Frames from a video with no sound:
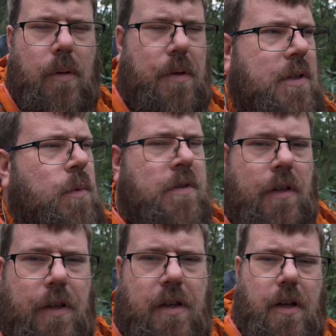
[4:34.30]
Well, this wasn't
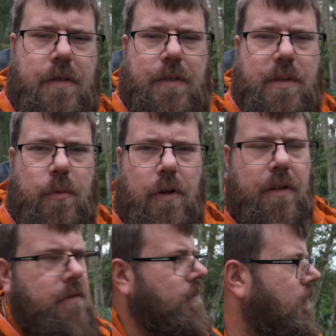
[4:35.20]
on the cards for this morning.
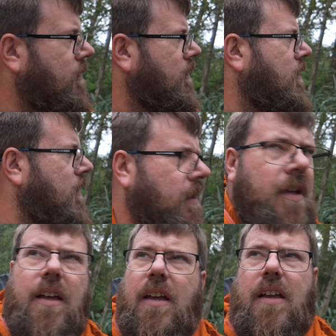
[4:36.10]

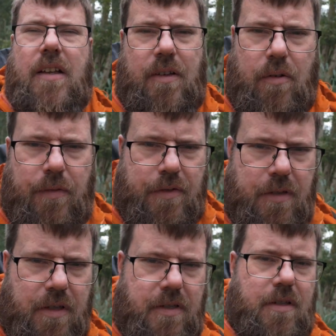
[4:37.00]
All of a
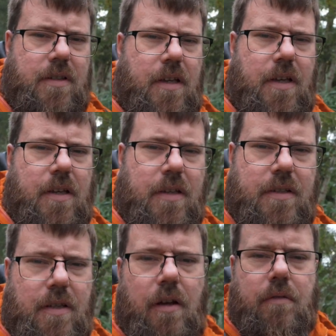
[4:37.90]
sudden it's just
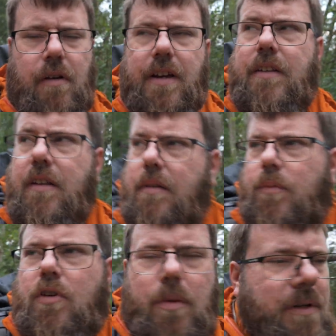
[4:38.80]
started raining and
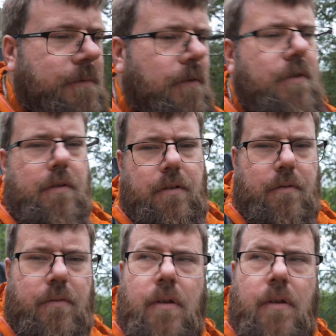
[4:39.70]
we've got a bit of thunder and